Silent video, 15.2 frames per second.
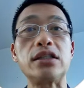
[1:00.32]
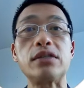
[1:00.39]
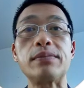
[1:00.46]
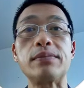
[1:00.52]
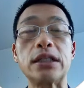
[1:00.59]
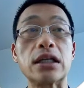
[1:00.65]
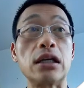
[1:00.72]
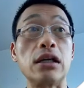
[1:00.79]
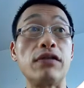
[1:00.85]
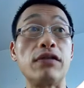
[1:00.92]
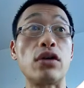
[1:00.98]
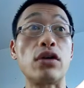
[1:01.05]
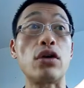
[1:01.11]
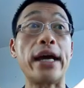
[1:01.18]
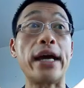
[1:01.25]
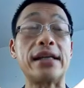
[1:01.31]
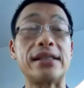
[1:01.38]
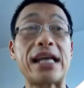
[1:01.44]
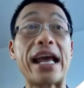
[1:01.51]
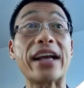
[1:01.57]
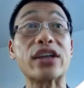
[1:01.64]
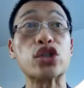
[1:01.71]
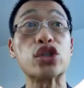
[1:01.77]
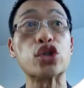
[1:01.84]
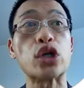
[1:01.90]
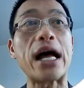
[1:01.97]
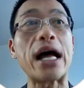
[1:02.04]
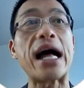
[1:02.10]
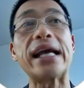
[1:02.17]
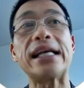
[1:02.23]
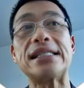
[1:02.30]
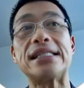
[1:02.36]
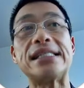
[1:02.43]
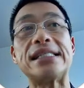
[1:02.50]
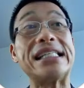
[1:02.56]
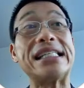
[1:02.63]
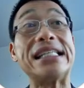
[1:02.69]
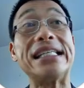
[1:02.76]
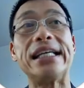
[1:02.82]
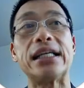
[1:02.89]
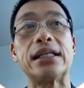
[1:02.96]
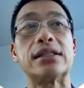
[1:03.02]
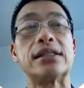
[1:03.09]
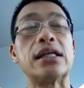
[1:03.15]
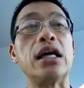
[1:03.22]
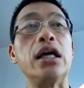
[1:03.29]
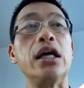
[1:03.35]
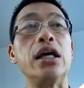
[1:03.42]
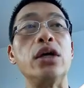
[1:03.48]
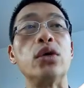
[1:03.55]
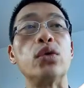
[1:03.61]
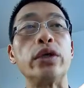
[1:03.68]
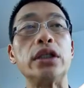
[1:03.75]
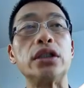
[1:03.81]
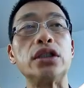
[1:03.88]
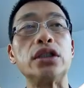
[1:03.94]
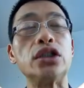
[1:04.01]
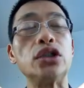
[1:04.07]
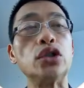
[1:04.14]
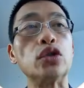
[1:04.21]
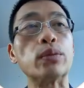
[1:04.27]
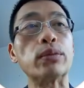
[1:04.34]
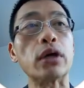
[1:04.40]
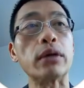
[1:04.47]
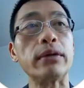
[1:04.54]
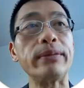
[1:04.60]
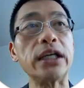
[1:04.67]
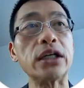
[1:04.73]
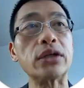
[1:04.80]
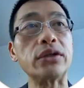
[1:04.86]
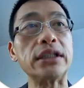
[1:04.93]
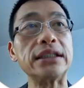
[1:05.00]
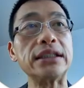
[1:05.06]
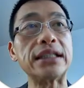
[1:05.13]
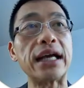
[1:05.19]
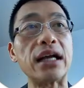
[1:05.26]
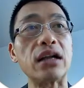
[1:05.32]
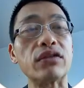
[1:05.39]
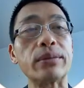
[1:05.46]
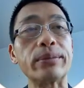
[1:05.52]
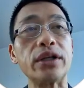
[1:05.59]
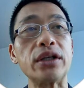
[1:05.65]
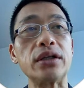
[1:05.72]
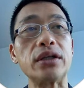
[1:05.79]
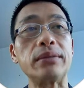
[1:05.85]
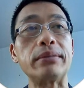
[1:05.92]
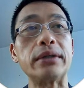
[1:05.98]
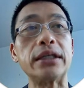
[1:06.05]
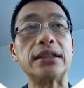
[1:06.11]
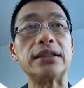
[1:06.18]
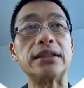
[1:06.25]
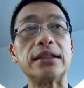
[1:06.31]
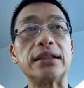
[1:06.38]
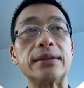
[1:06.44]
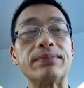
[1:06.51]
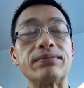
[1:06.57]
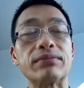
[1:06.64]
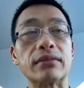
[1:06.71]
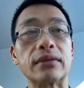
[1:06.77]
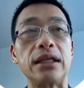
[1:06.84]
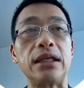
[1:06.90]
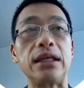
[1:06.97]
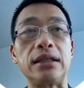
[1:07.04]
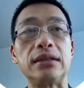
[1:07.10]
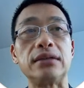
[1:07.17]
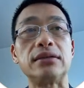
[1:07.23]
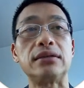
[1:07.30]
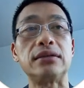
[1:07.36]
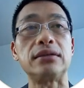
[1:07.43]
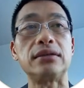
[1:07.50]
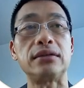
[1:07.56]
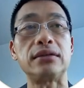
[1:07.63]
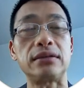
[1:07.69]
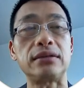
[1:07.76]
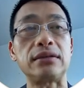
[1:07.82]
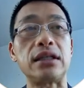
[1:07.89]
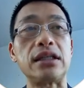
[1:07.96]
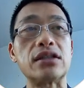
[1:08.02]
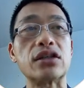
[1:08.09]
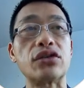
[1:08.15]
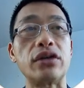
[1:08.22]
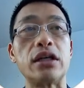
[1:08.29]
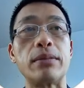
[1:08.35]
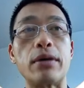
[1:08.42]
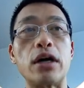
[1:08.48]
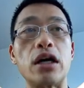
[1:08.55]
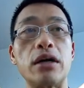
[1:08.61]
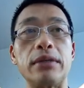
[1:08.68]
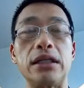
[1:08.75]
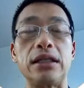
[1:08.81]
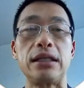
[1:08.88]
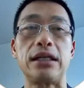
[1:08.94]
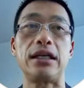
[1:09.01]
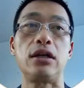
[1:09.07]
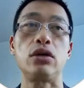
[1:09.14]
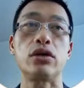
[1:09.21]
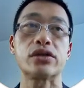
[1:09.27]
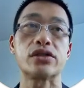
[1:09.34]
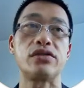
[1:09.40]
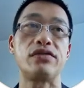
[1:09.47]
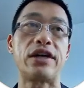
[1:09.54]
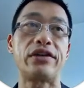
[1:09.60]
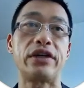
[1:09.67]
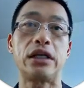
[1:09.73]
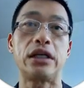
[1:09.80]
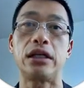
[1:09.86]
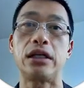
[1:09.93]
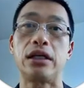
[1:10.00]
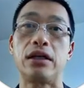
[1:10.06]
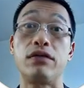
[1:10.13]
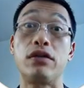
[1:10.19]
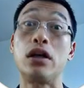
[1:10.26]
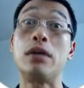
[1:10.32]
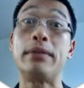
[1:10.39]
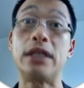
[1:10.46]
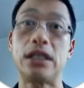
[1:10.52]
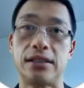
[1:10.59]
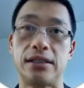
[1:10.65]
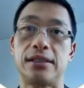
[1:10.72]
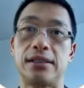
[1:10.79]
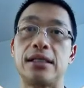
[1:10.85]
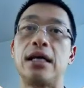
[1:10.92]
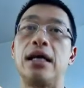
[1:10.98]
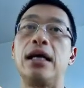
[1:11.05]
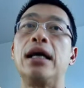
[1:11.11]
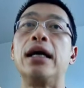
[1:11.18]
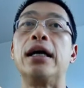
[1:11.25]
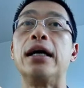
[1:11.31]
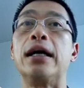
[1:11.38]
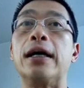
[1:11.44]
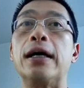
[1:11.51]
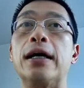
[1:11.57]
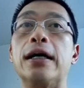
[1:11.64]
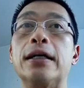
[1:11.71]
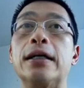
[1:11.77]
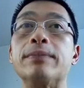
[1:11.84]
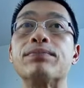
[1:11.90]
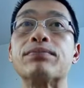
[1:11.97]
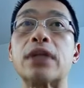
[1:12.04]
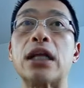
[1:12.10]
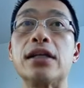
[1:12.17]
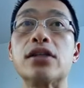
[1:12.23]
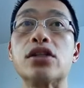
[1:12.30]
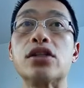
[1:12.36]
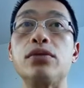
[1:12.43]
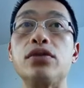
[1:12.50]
this particular floor has extra high ceilings, which you probably couldn't tell from here, but it's a great apartment. It looks very voluminous. Let's